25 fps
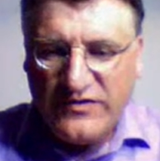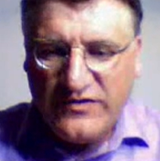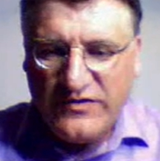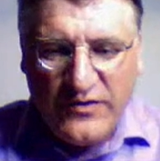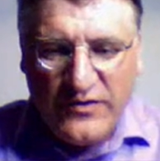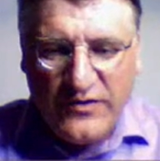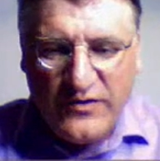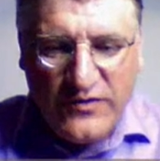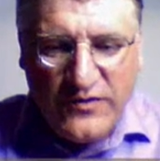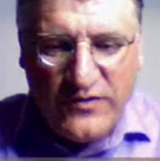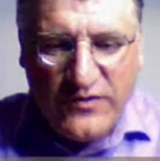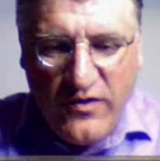is
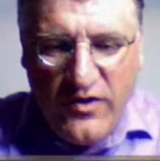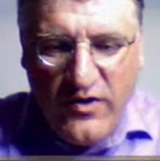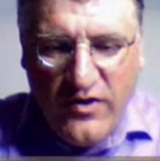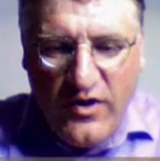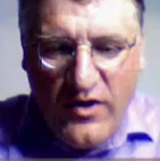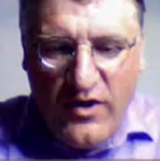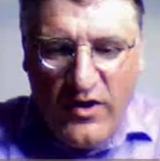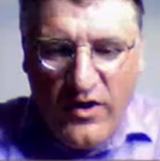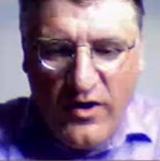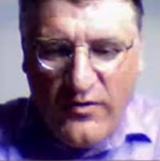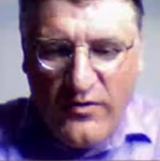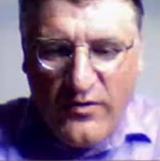
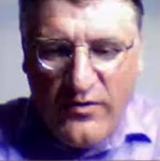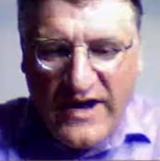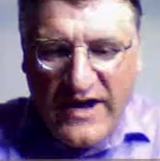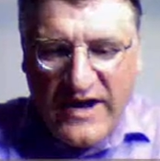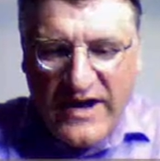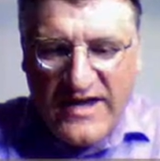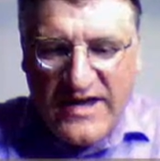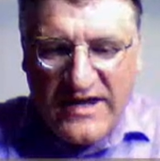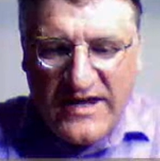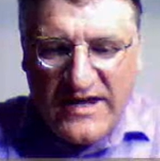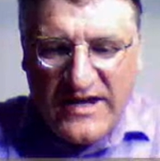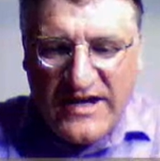also
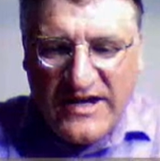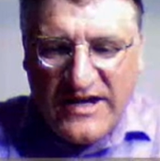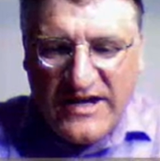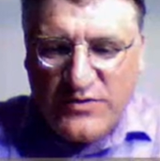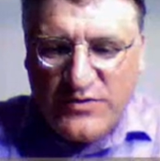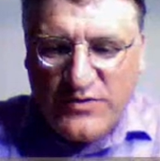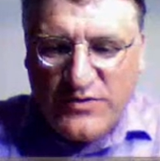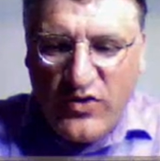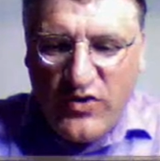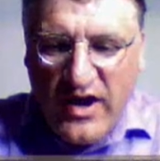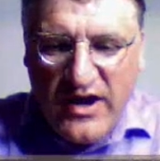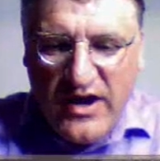write that
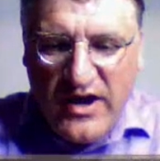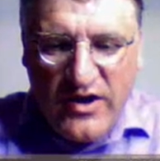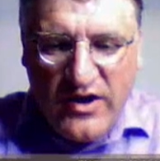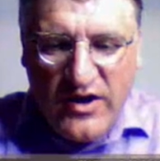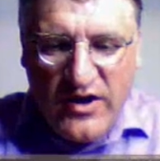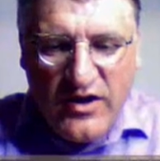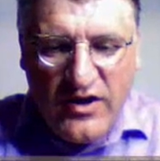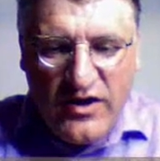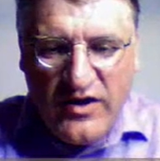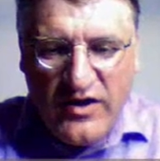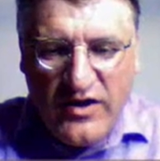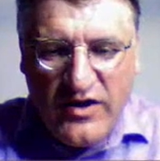
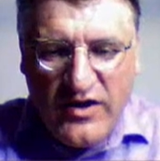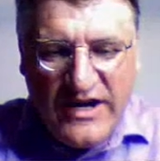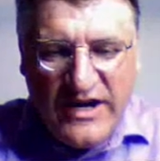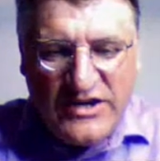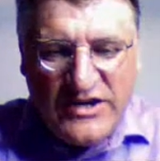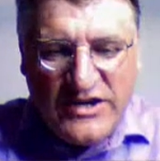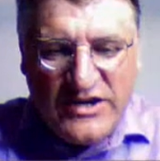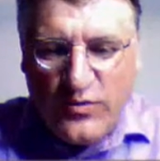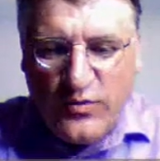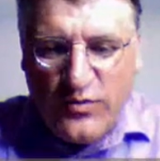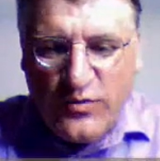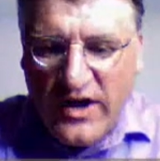
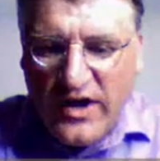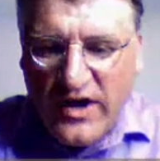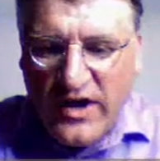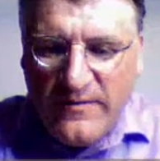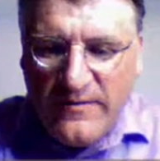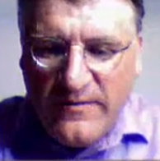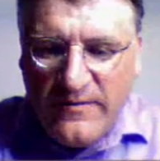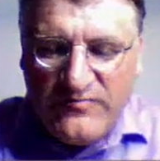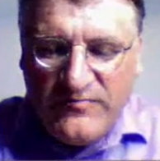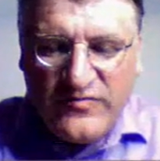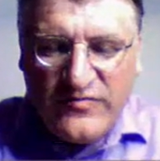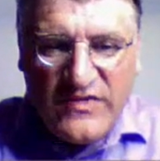
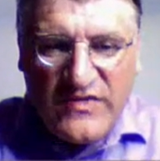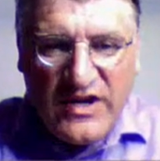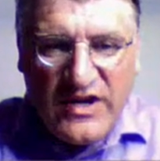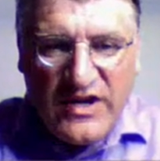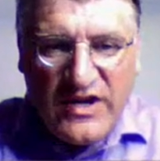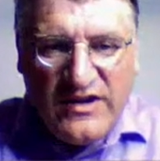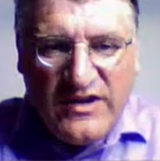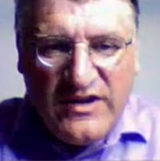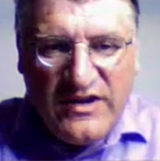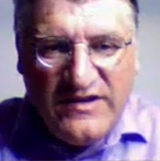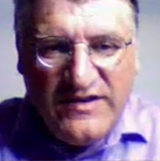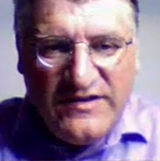H1
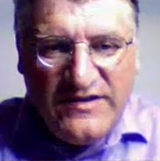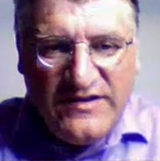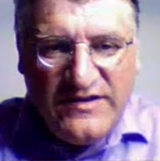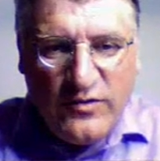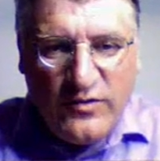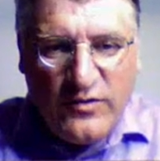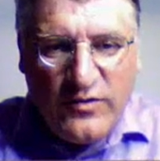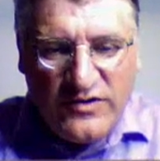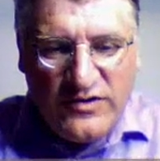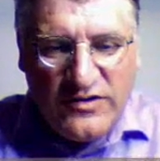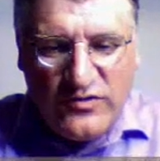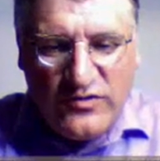is
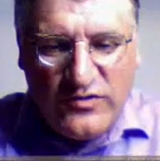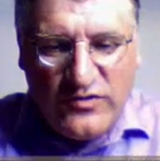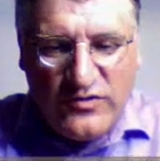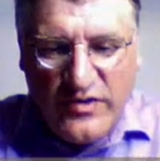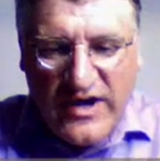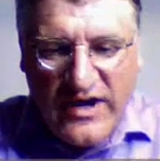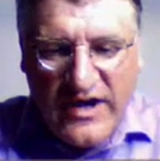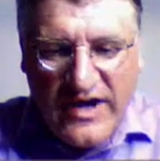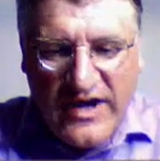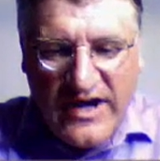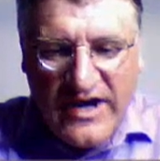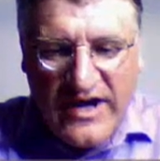equal
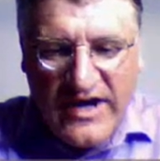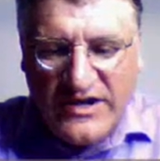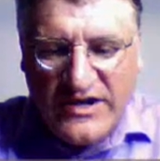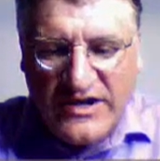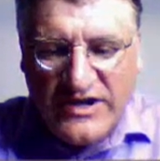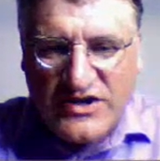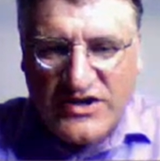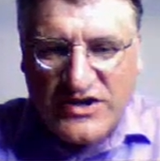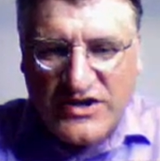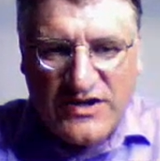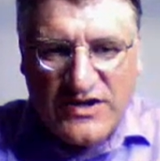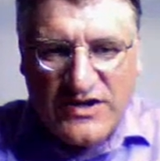to
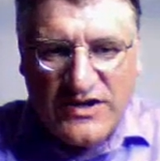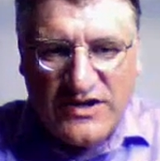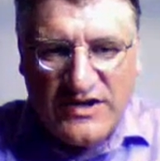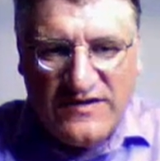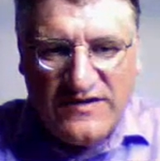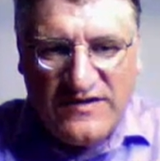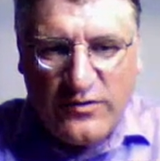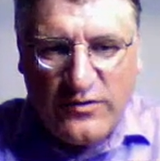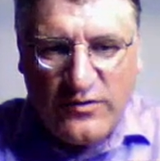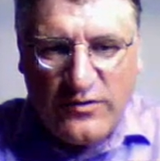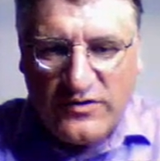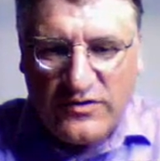H
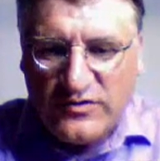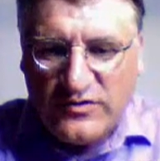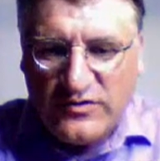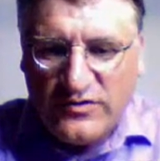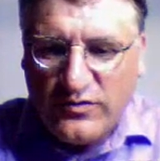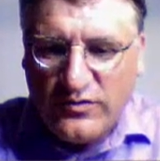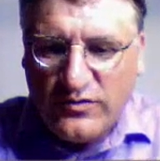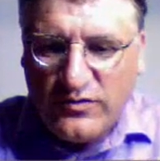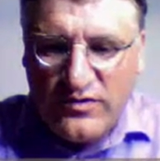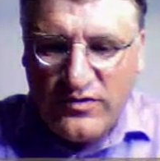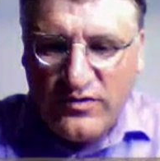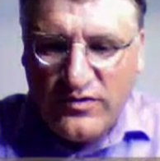is equal
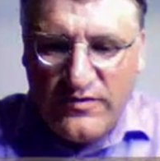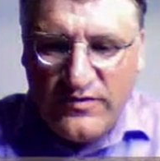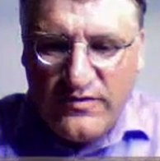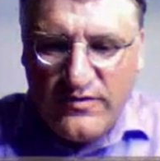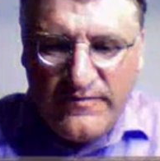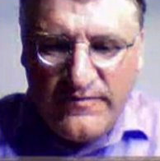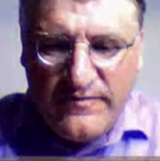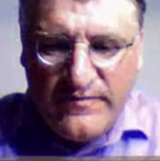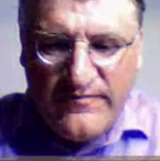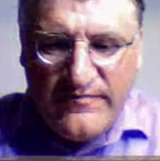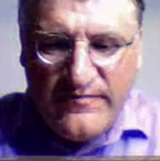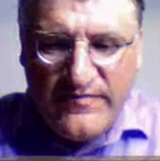to
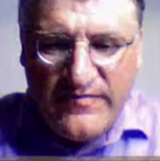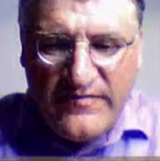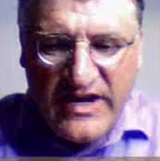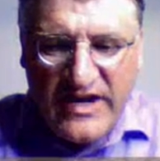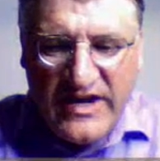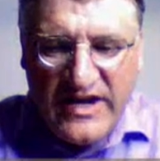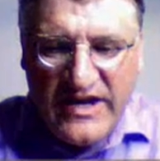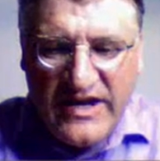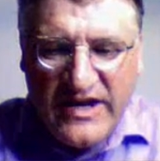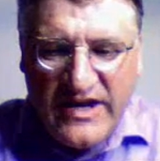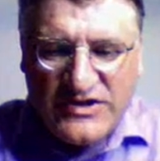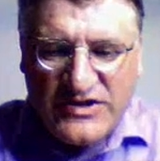
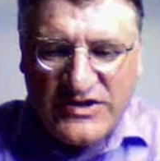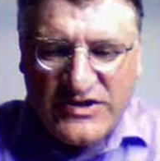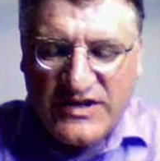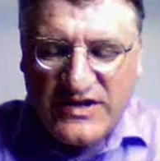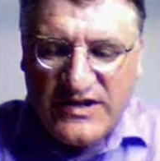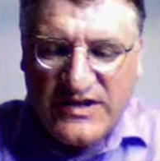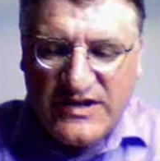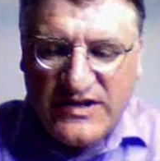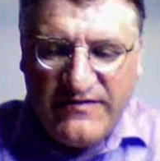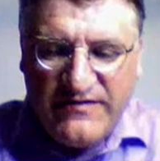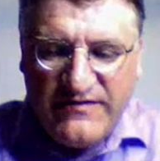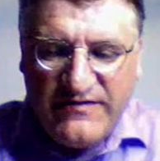
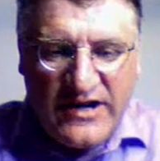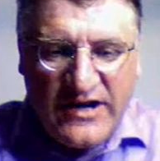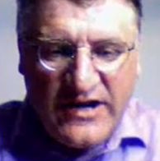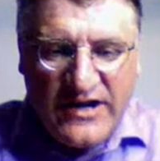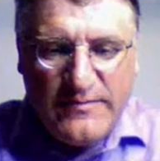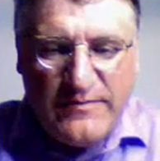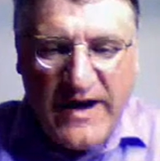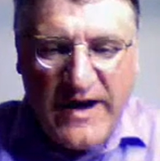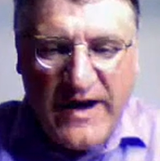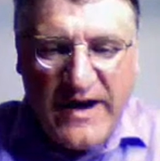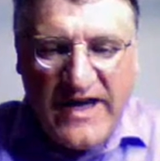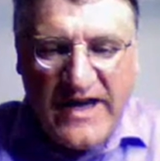H
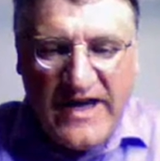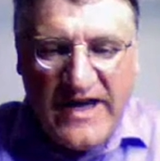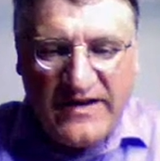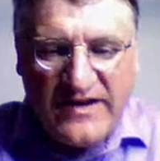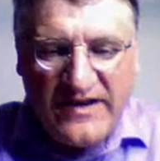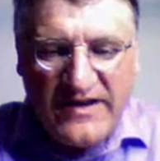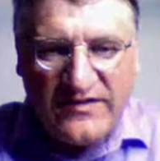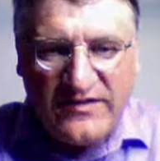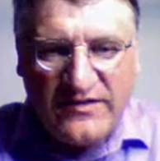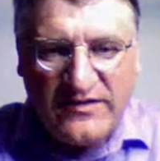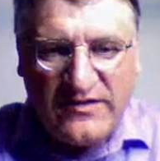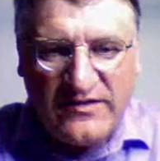divided by
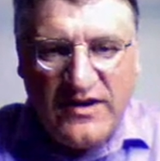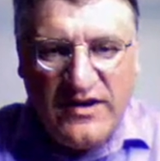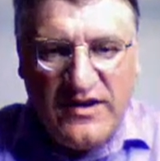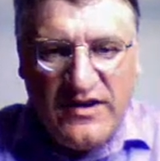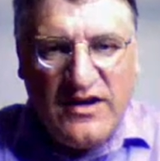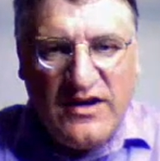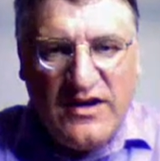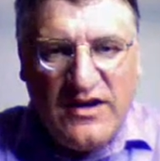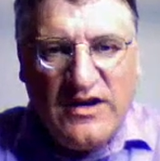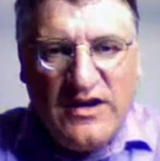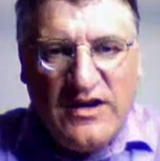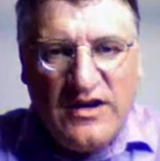S.
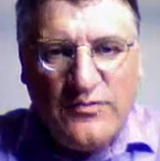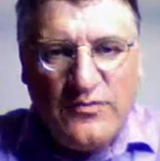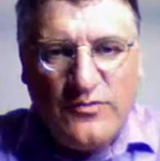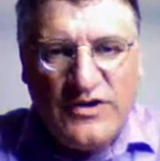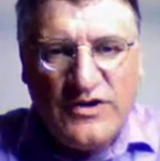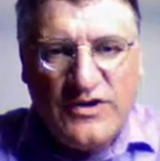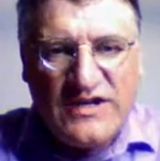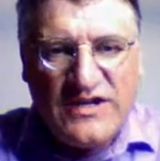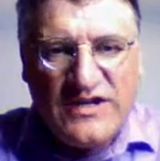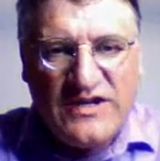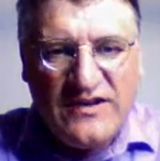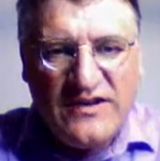In
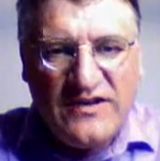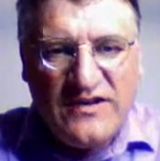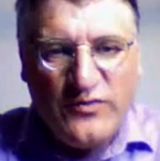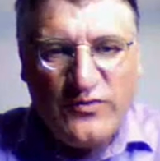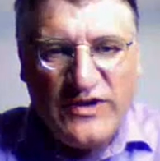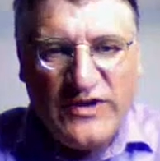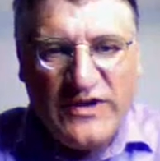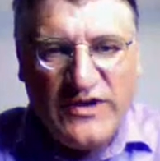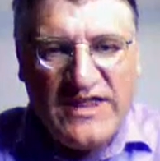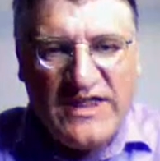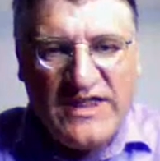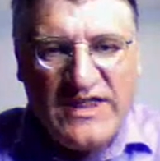which case,
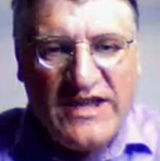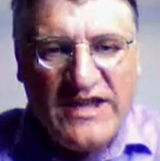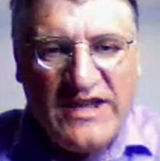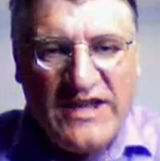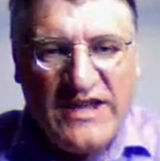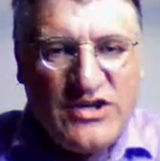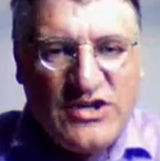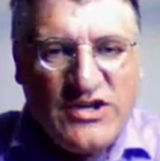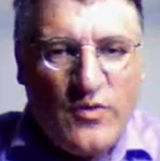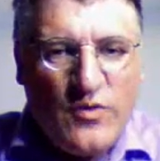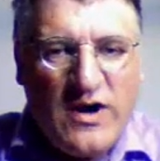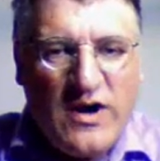we get that
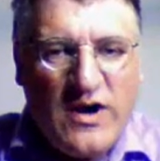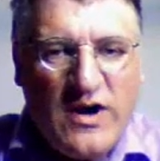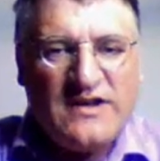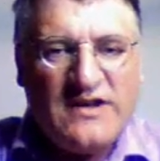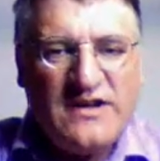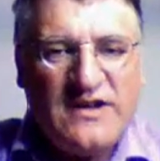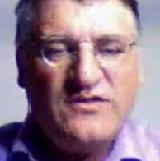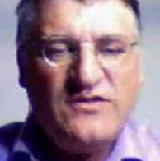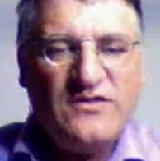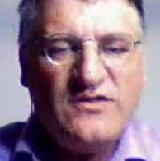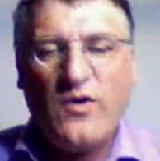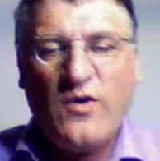
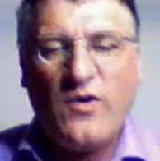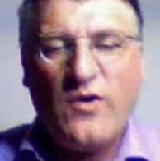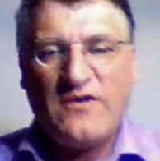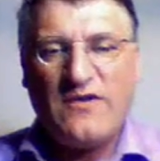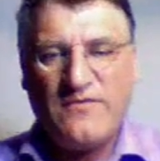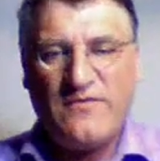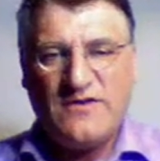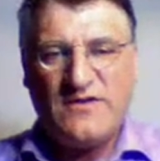H1 is 1